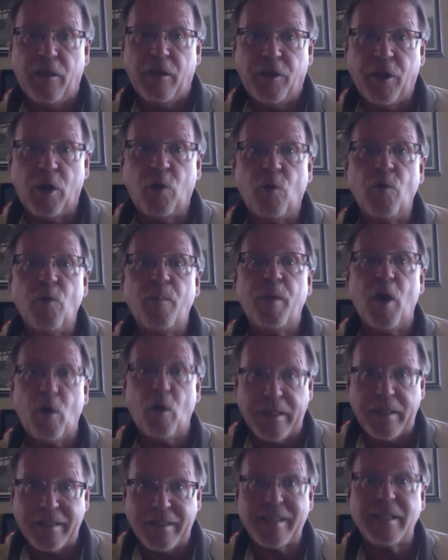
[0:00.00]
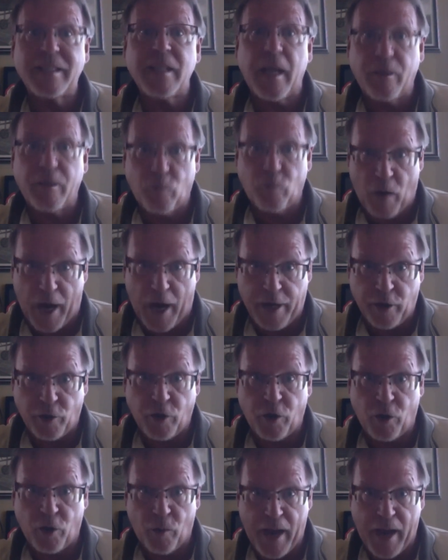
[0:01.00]
The group code is Sunwriter,
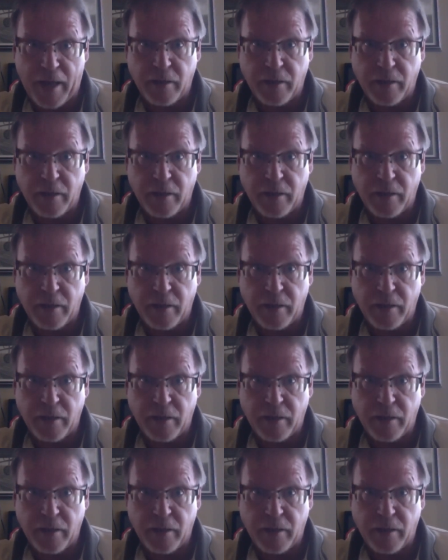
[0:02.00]
correct?